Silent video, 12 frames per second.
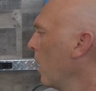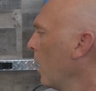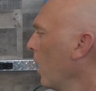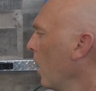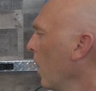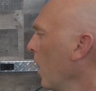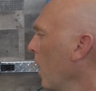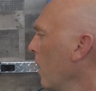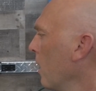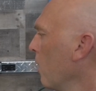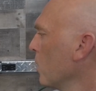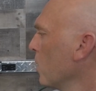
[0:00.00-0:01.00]

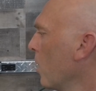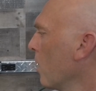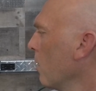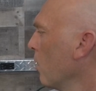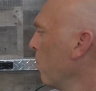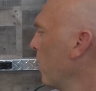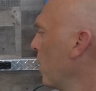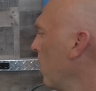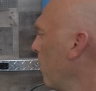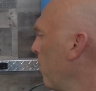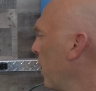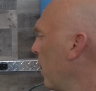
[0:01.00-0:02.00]
And now we'll talk a little bit
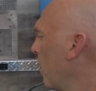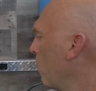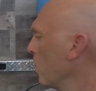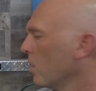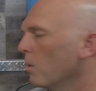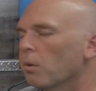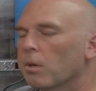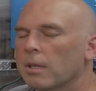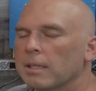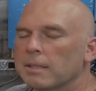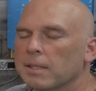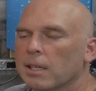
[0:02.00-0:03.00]
about what's going
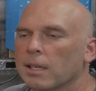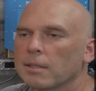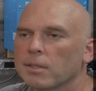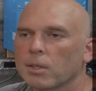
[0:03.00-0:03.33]
on inside.